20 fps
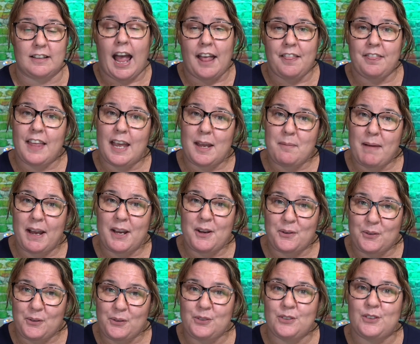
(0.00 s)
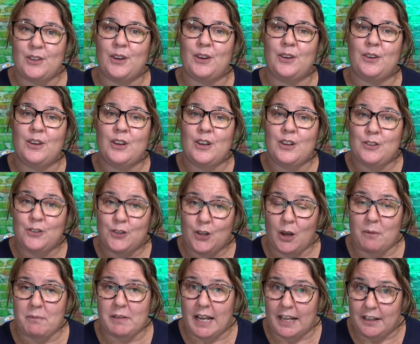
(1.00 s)
and they may also
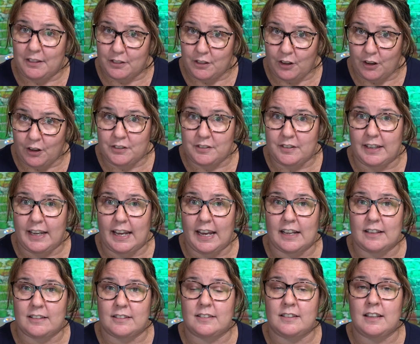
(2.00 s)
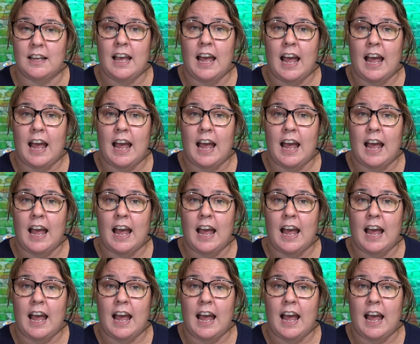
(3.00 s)
terminate those accounts